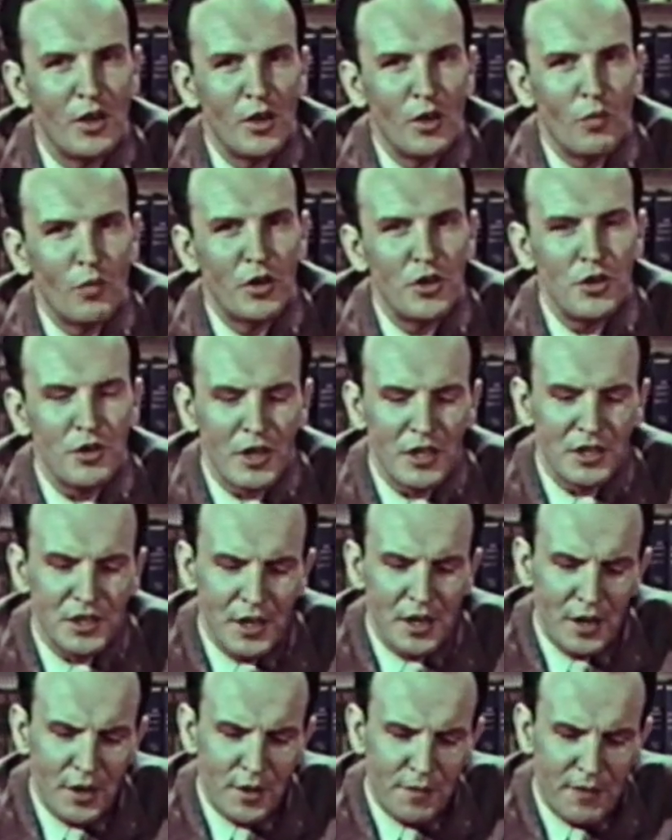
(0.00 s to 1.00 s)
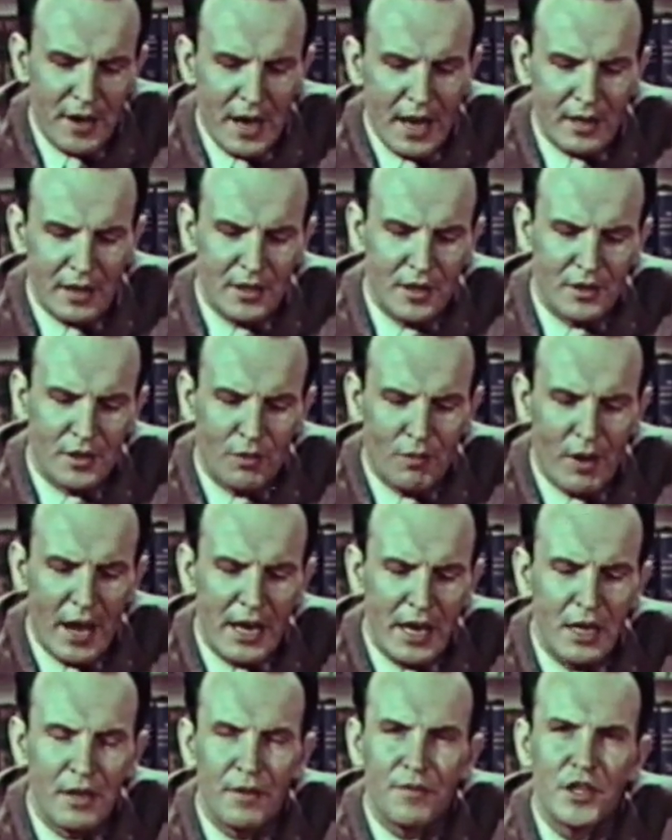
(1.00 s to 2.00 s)
When you consider the fact that the
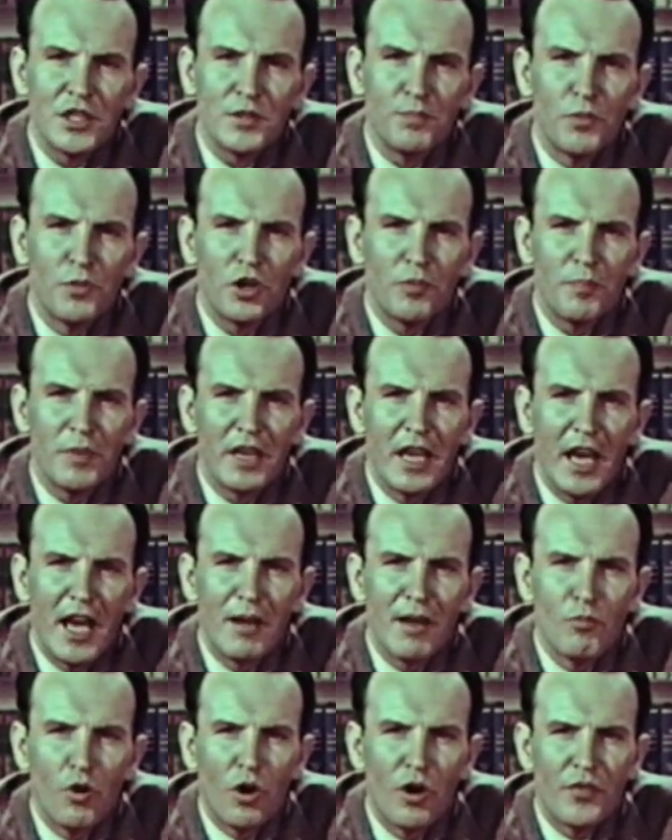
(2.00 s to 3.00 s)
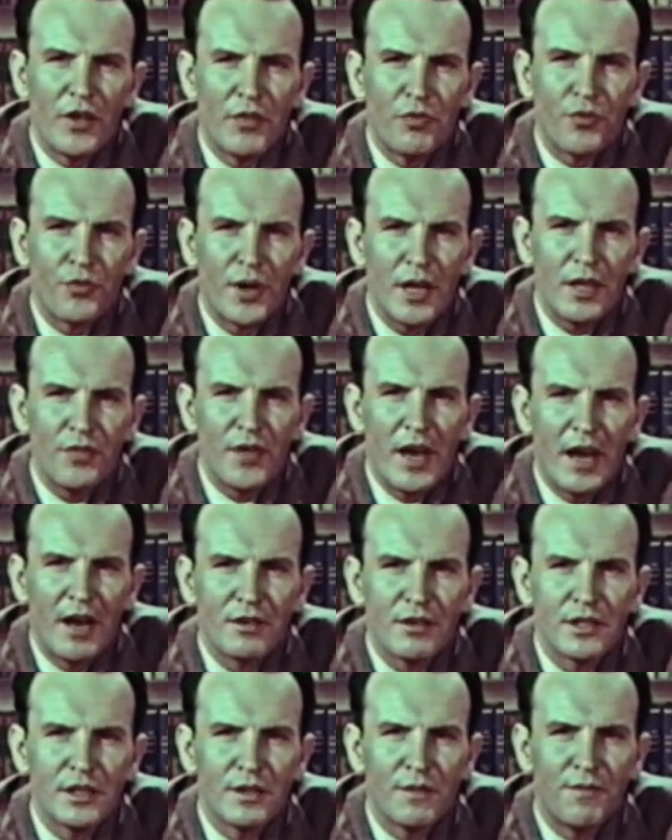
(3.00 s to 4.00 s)
writing of this book began more than
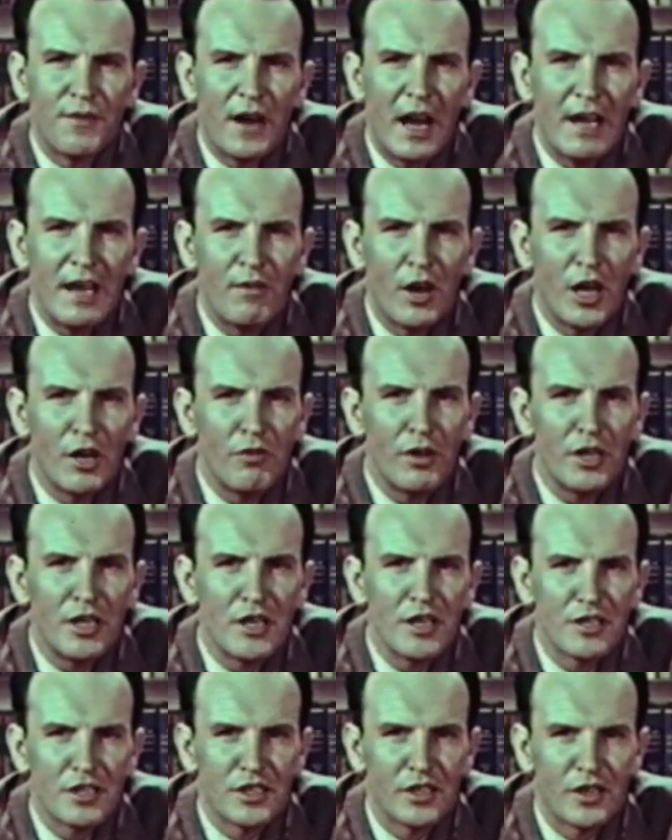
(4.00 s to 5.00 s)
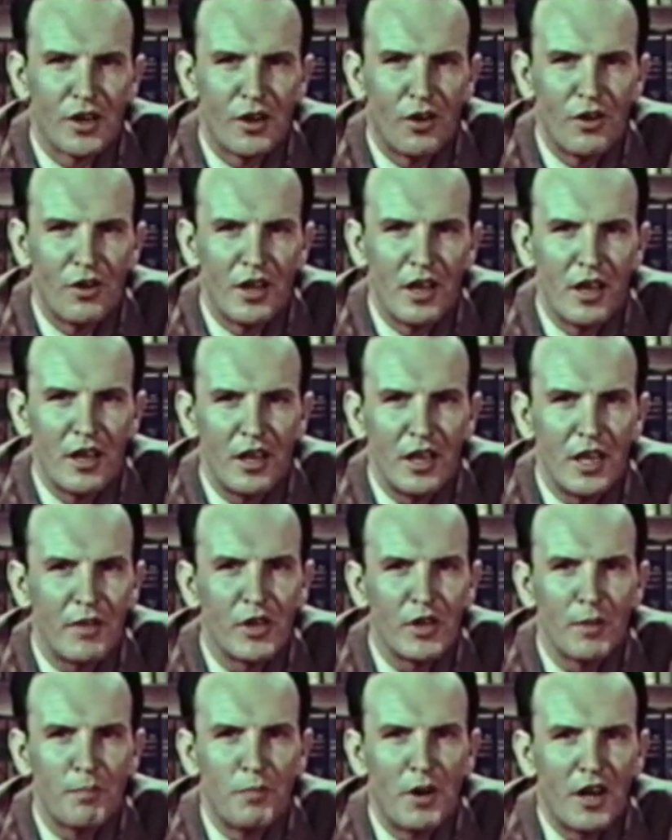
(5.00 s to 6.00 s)
3,500 years ago, even
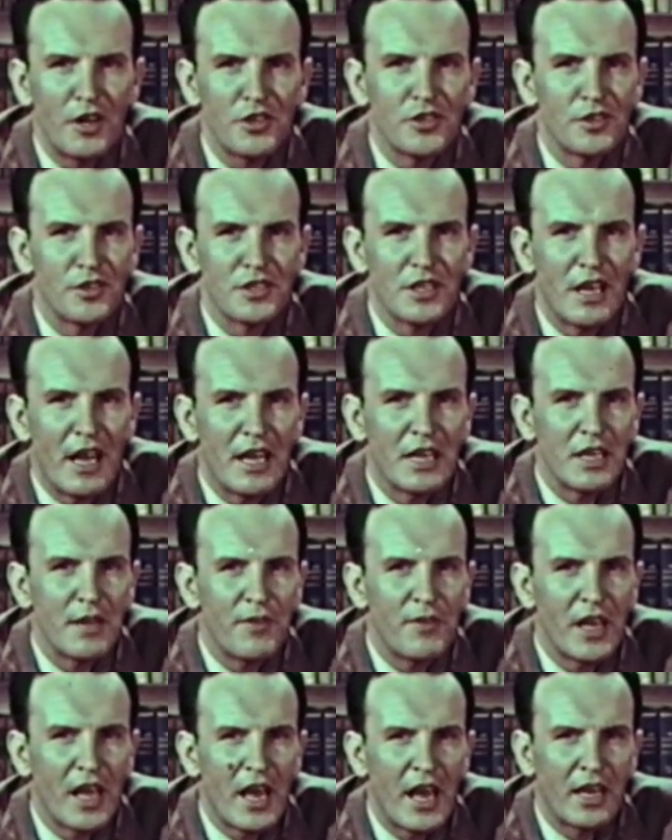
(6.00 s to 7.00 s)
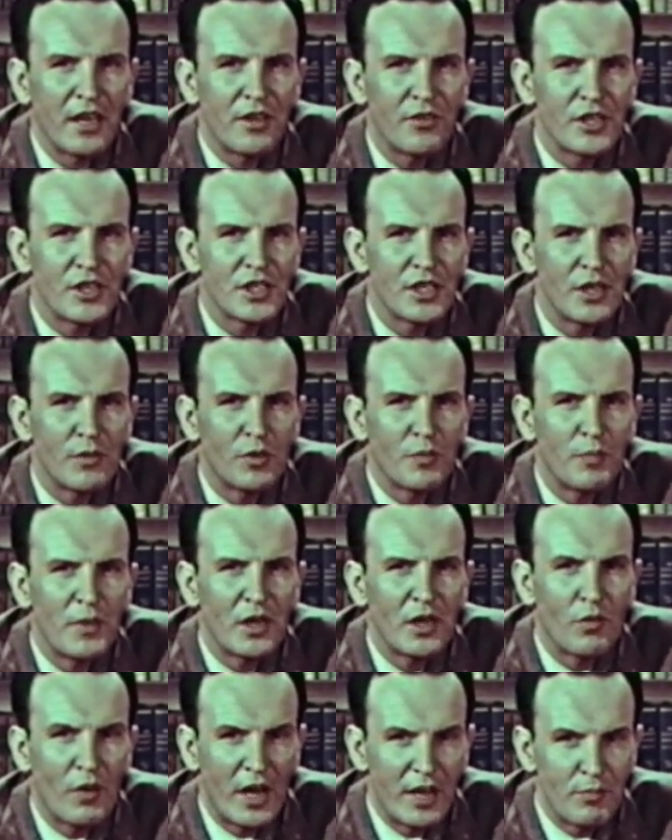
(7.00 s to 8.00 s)
a partial scientific accuracy would be
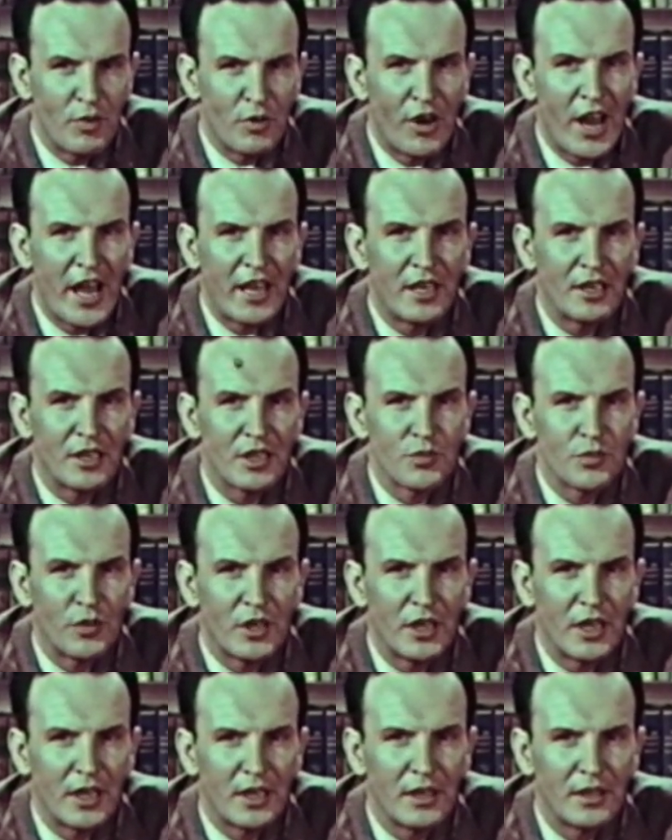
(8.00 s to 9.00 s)
quite miraculous, wouldn't it?